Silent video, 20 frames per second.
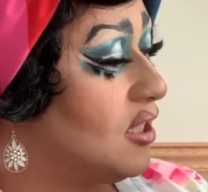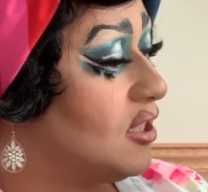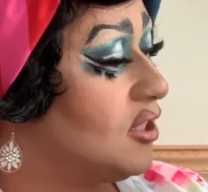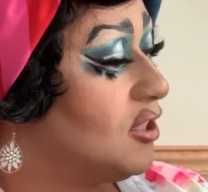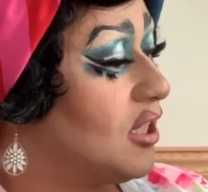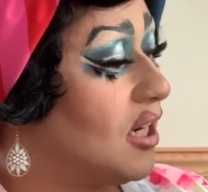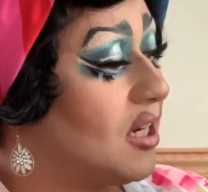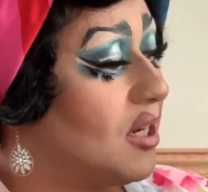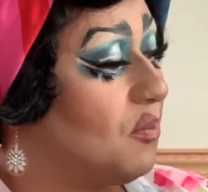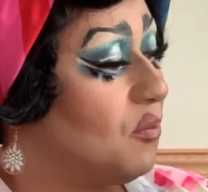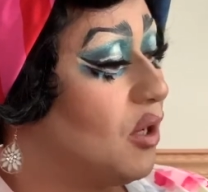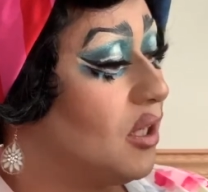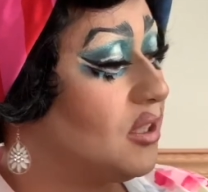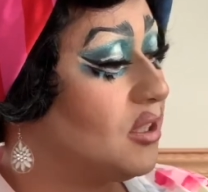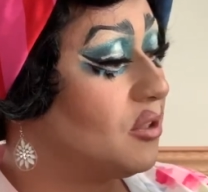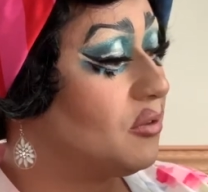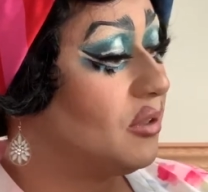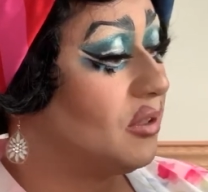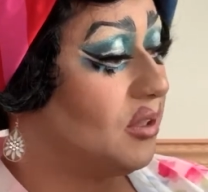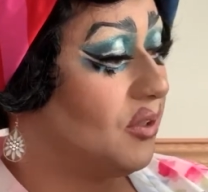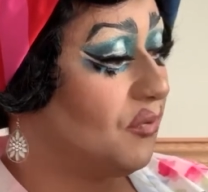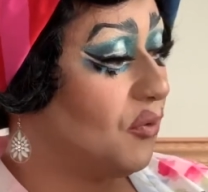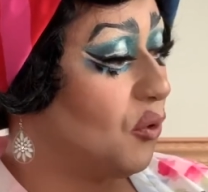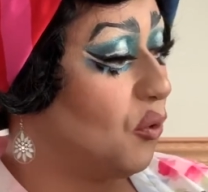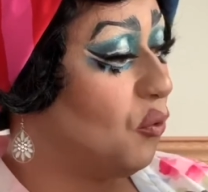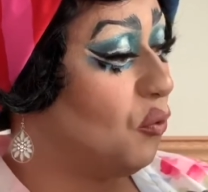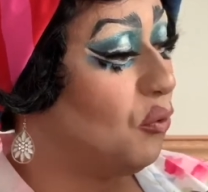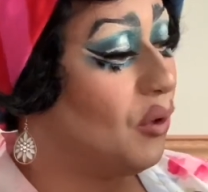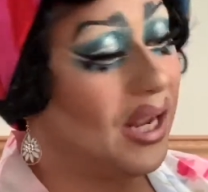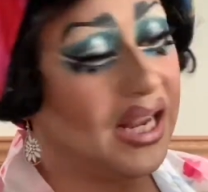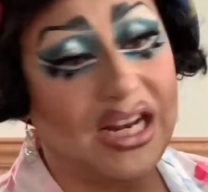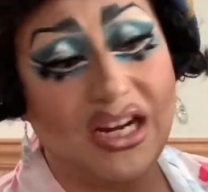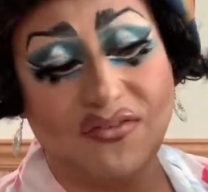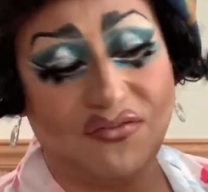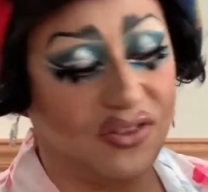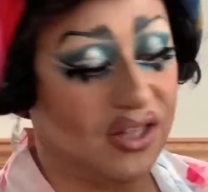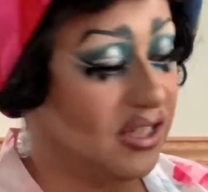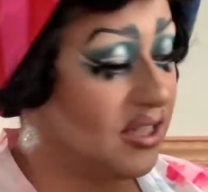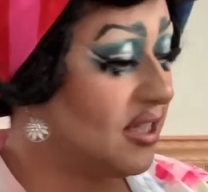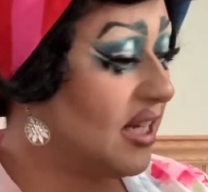Jacob watched Christopher
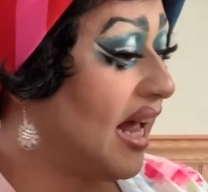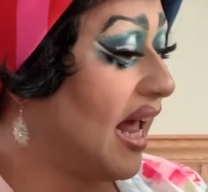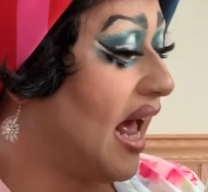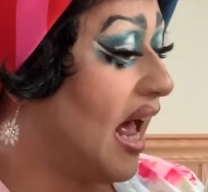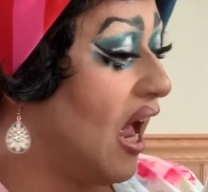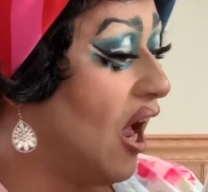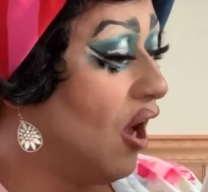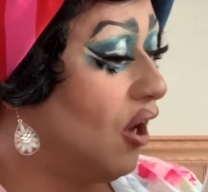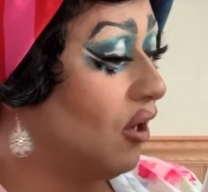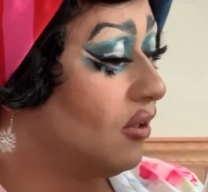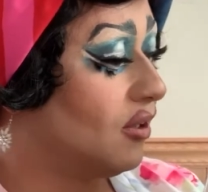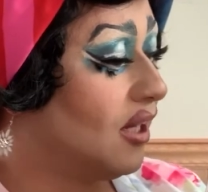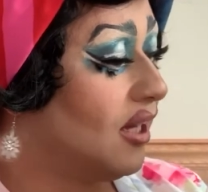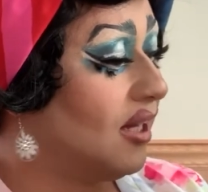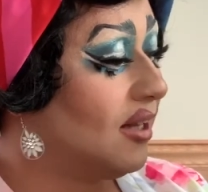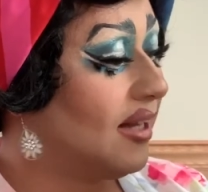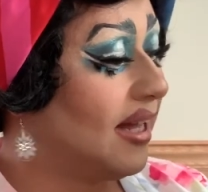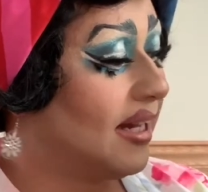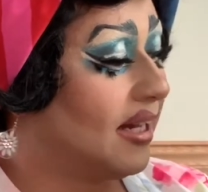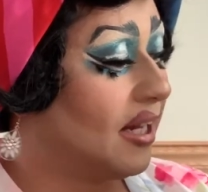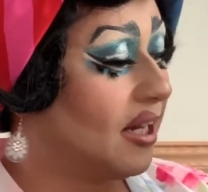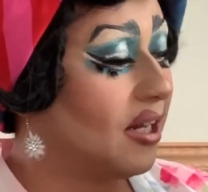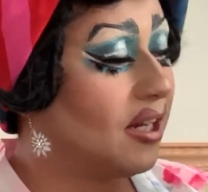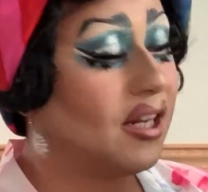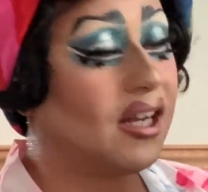wave the towel like a